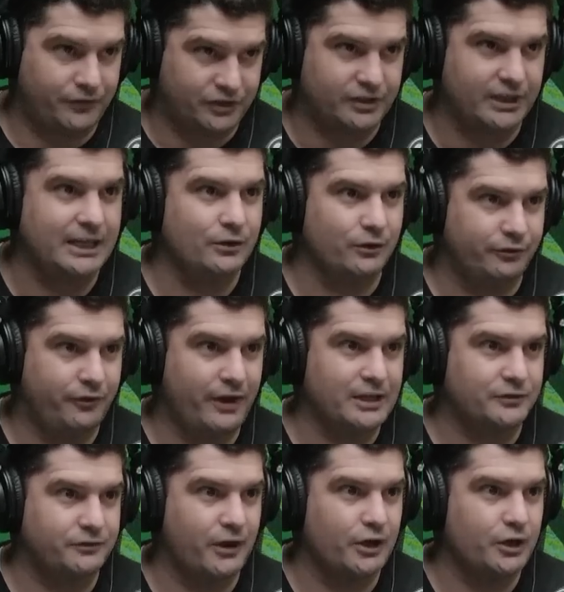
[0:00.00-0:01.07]
seen on
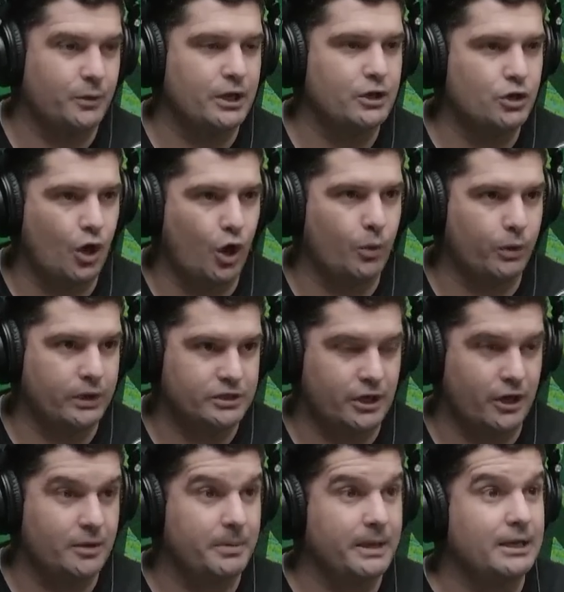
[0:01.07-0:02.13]
face value and know what he's
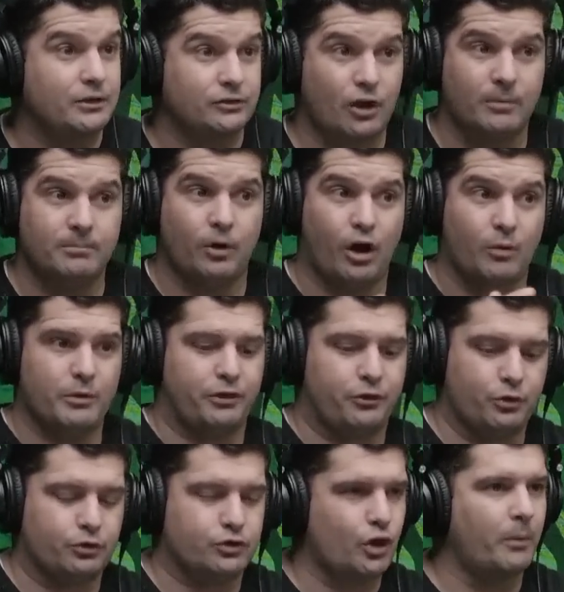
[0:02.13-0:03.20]
going to be, because I'm with
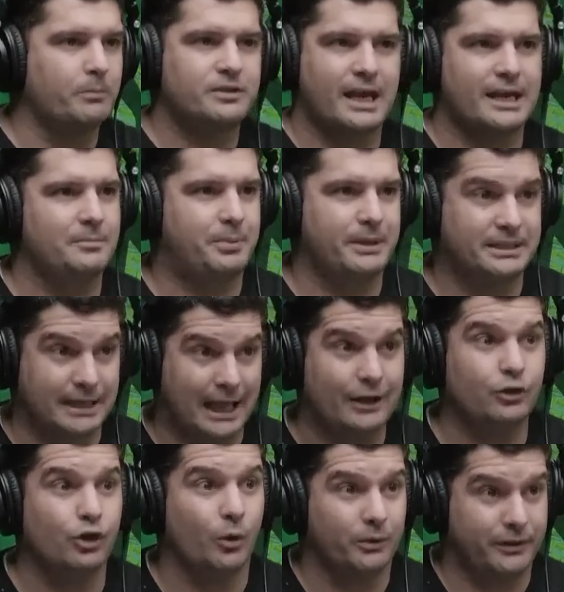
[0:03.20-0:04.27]
you. Top 10 picks are
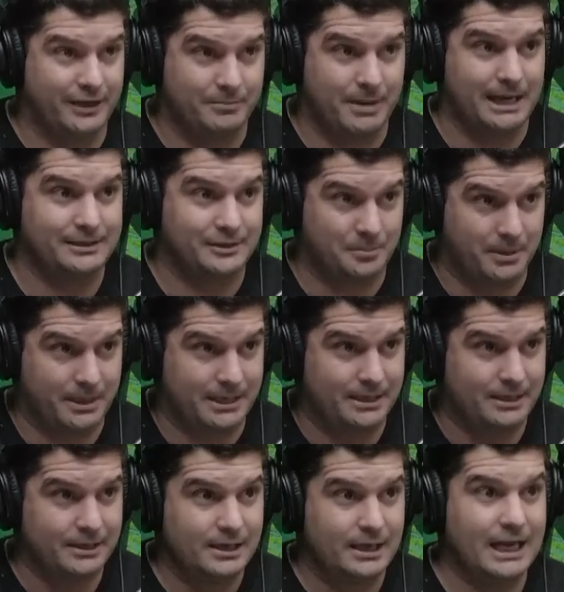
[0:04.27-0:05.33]
not what they're made to be.
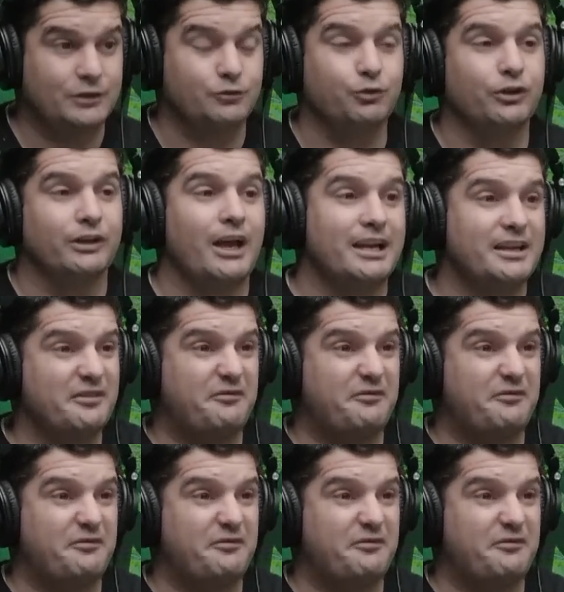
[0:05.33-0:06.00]
It's really only a